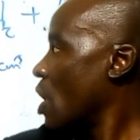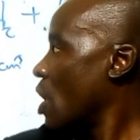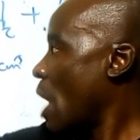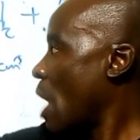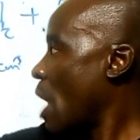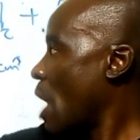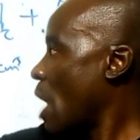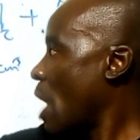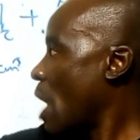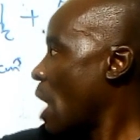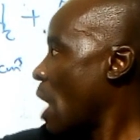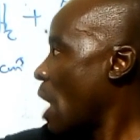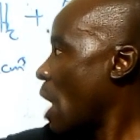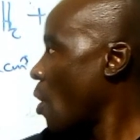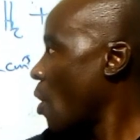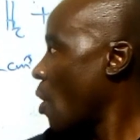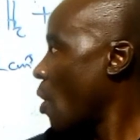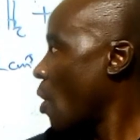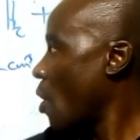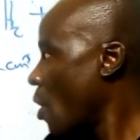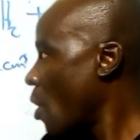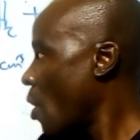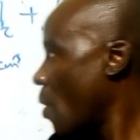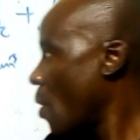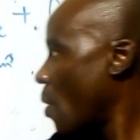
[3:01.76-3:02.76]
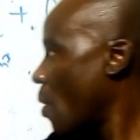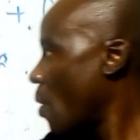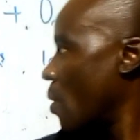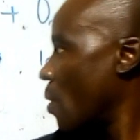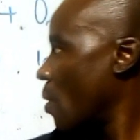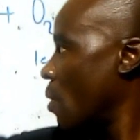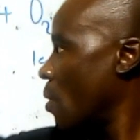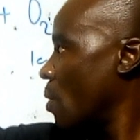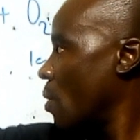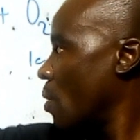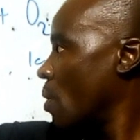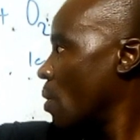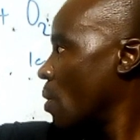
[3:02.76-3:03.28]
more
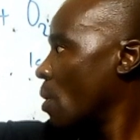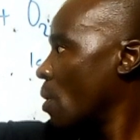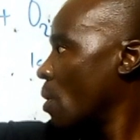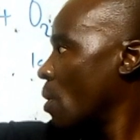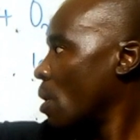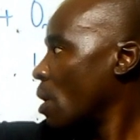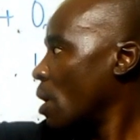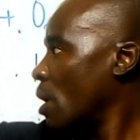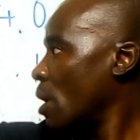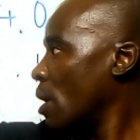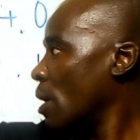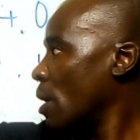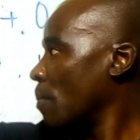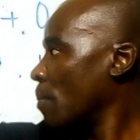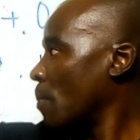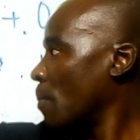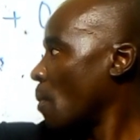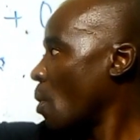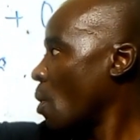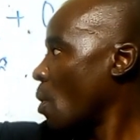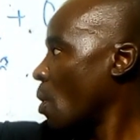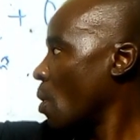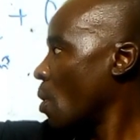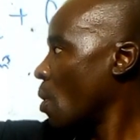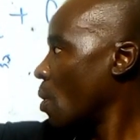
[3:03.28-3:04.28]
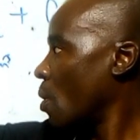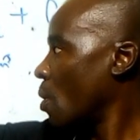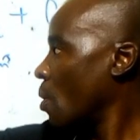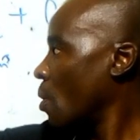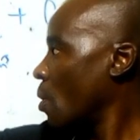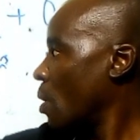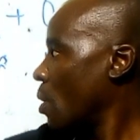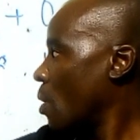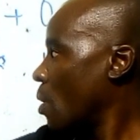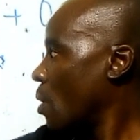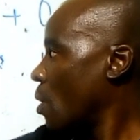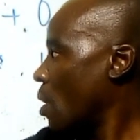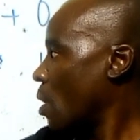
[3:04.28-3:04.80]
um, more
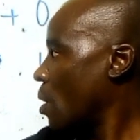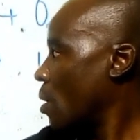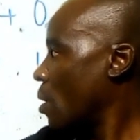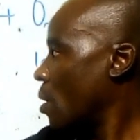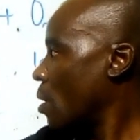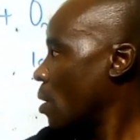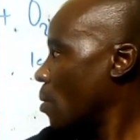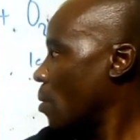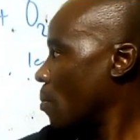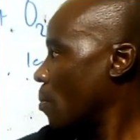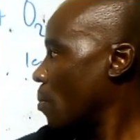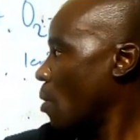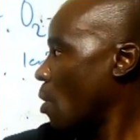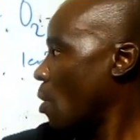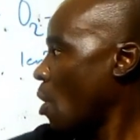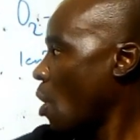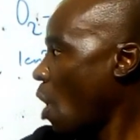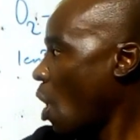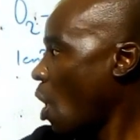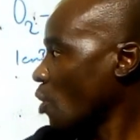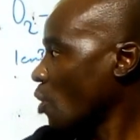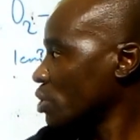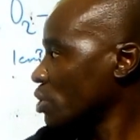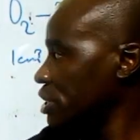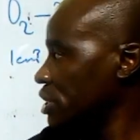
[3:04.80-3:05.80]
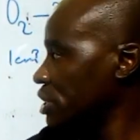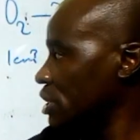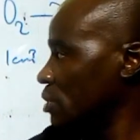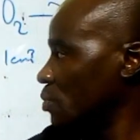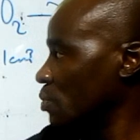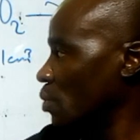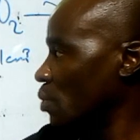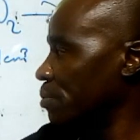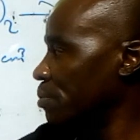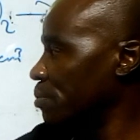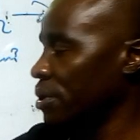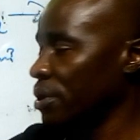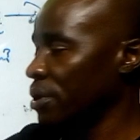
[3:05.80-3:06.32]
more oxygen
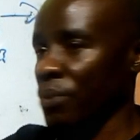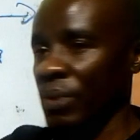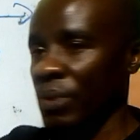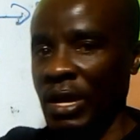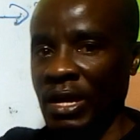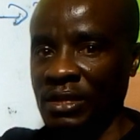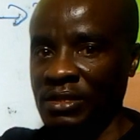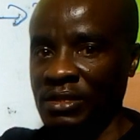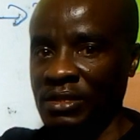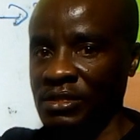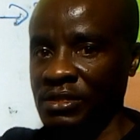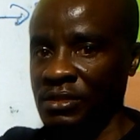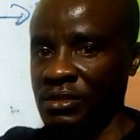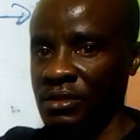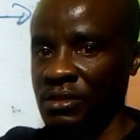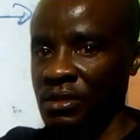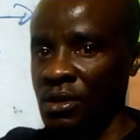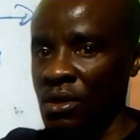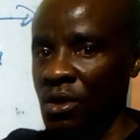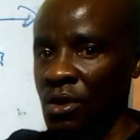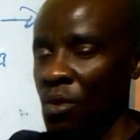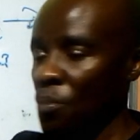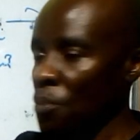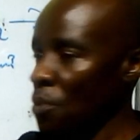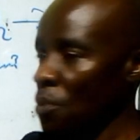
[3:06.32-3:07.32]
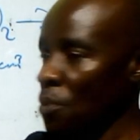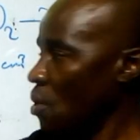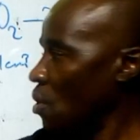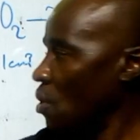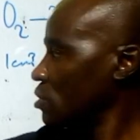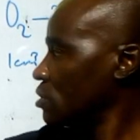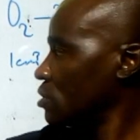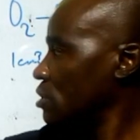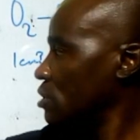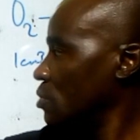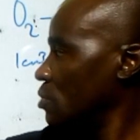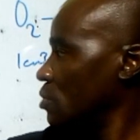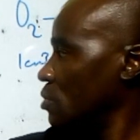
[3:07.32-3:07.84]
will be required. More
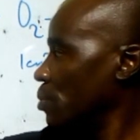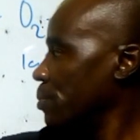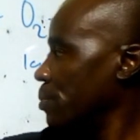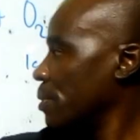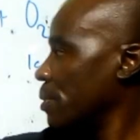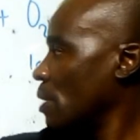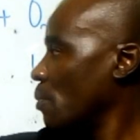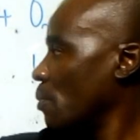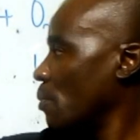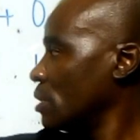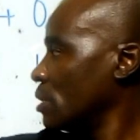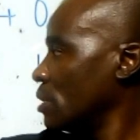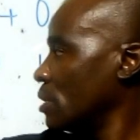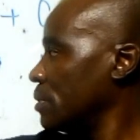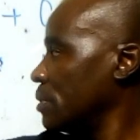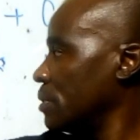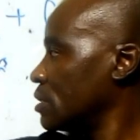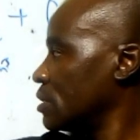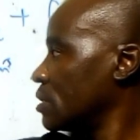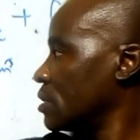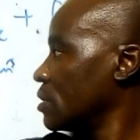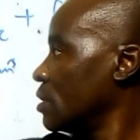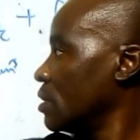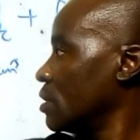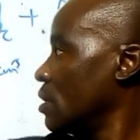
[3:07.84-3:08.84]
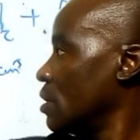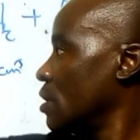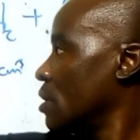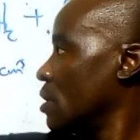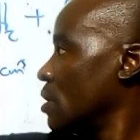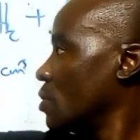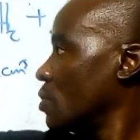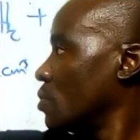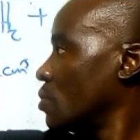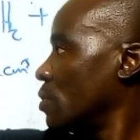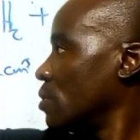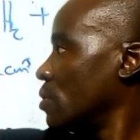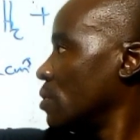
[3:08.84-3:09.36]
oxygen will be required, which means
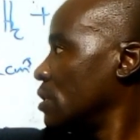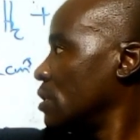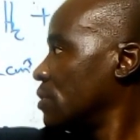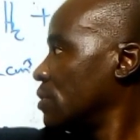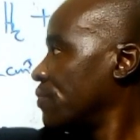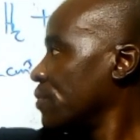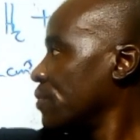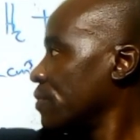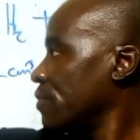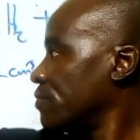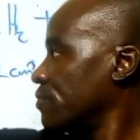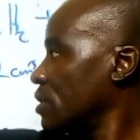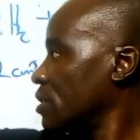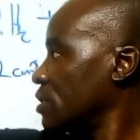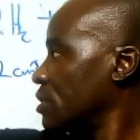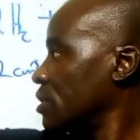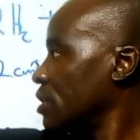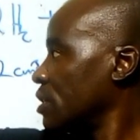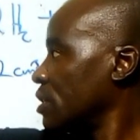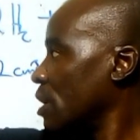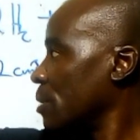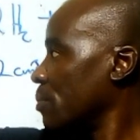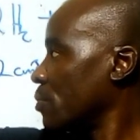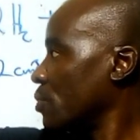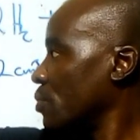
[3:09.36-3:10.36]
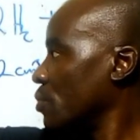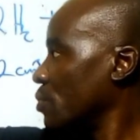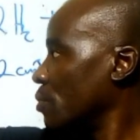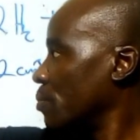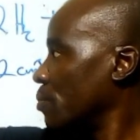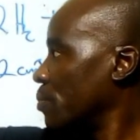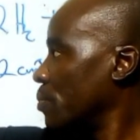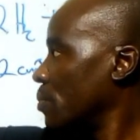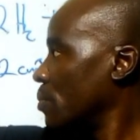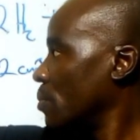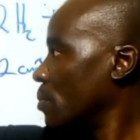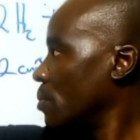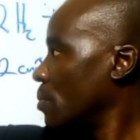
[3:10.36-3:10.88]
this 50 cm cube,
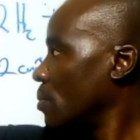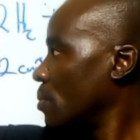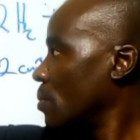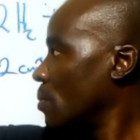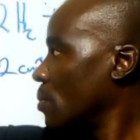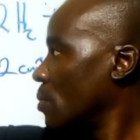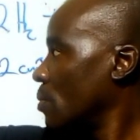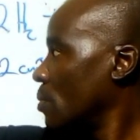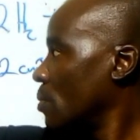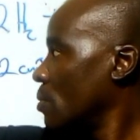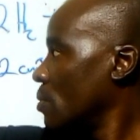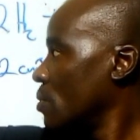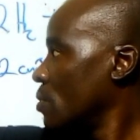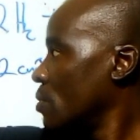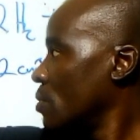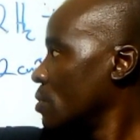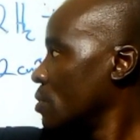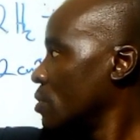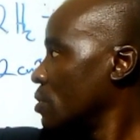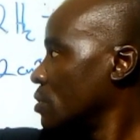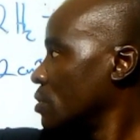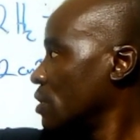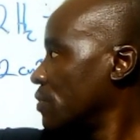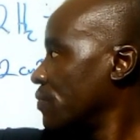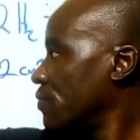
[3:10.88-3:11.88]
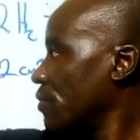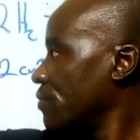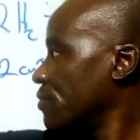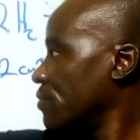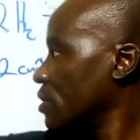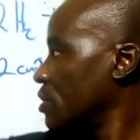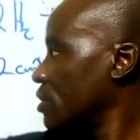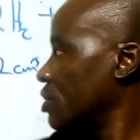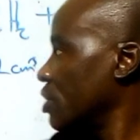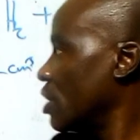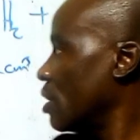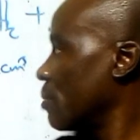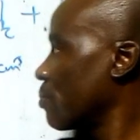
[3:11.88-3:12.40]
this 50
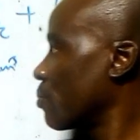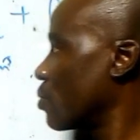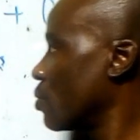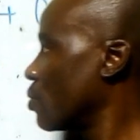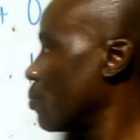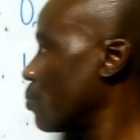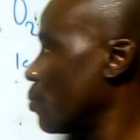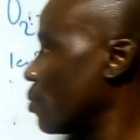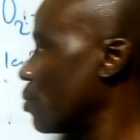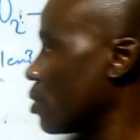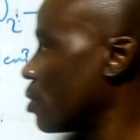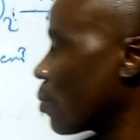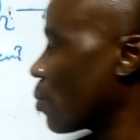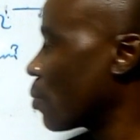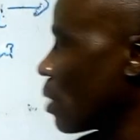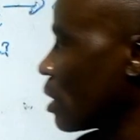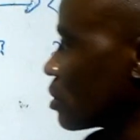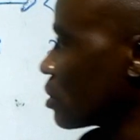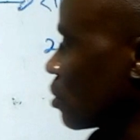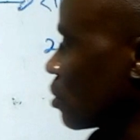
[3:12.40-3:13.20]
cm cube will require